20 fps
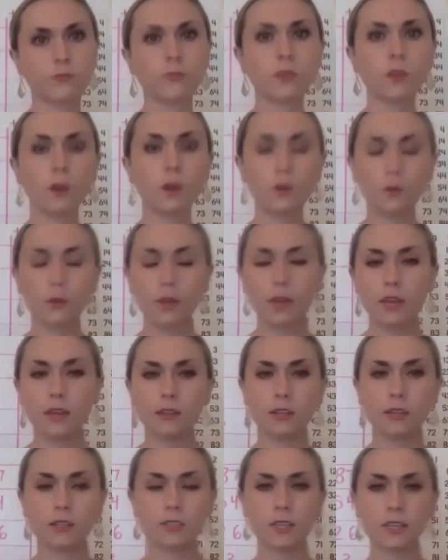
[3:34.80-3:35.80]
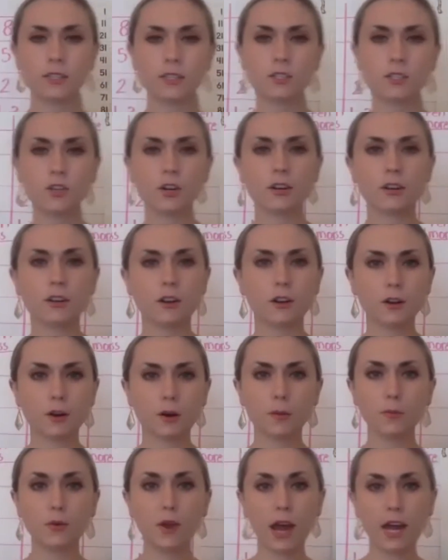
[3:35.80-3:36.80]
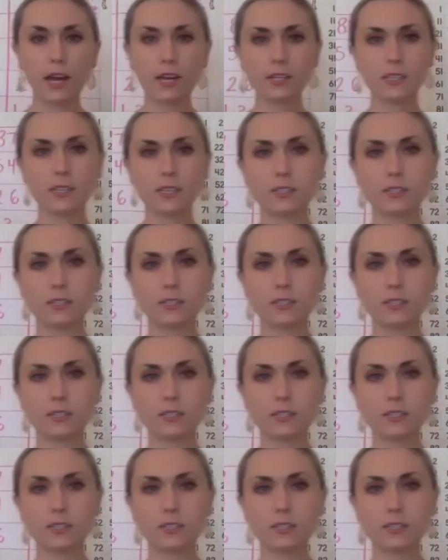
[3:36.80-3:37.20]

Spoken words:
Okay, let's get started on our practice.